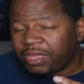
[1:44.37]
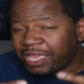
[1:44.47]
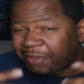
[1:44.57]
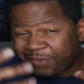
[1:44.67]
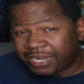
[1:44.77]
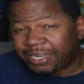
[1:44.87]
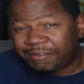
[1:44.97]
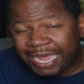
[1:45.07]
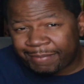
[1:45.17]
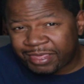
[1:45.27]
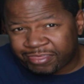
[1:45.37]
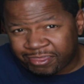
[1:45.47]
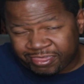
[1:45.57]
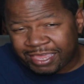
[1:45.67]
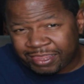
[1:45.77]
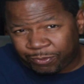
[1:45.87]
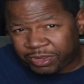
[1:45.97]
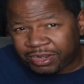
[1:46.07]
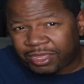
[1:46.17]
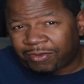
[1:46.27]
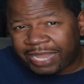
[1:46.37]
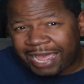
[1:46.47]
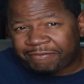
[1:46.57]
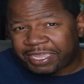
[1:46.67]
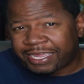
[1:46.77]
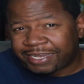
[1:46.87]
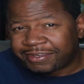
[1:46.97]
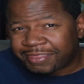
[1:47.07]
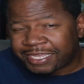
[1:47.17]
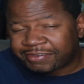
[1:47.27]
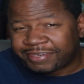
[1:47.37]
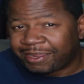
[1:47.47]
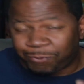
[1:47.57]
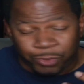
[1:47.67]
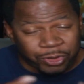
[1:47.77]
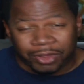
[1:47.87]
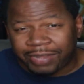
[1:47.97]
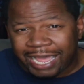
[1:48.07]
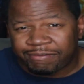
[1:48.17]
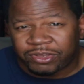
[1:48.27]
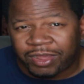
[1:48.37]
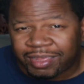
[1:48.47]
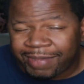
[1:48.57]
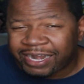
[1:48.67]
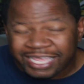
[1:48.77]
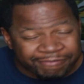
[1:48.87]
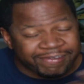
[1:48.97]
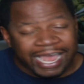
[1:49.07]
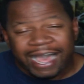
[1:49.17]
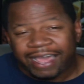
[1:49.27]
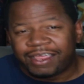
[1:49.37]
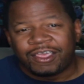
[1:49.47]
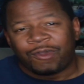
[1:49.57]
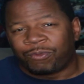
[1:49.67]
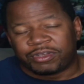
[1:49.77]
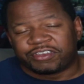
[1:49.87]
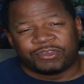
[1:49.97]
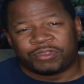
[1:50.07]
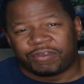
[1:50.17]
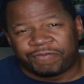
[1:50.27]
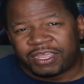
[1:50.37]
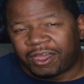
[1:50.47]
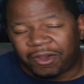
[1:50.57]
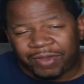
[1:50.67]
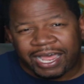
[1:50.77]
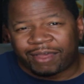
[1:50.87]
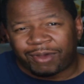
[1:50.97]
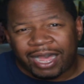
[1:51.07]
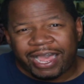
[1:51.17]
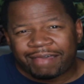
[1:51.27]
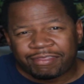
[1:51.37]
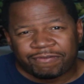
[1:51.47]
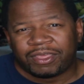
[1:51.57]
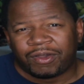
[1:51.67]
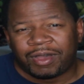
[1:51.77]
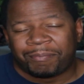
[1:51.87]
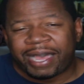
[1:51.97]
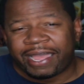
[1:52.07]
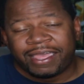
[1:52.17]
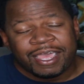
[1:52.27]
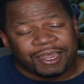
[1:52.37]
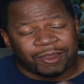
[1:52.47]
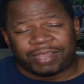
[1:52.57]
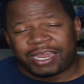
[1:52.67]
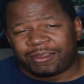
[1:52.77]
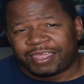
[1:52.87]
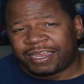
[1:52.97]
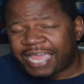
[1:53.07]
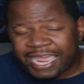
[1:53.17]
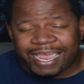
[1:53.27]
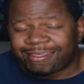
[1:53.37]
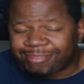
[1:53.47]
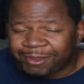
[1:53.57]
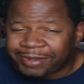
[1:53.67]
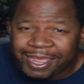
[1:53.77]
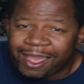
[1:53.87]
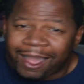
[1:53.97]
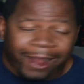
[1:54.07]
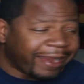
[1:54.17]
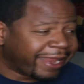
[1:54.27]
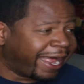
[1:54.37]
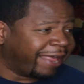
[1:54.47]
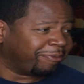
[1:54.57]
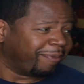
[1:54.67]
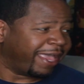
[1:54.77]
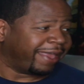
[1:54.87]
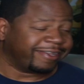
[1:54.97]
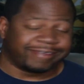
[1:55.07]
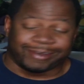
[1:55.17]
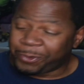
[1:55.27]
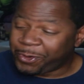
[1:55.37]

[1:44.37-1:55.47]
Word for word: if we get enough comments to say that we're gonna go live and get into this, then we'll go live and talk about it. If not, we'll just do the video and I, will have the video up by no later than 8, 8.30. All right, guys, man, listen.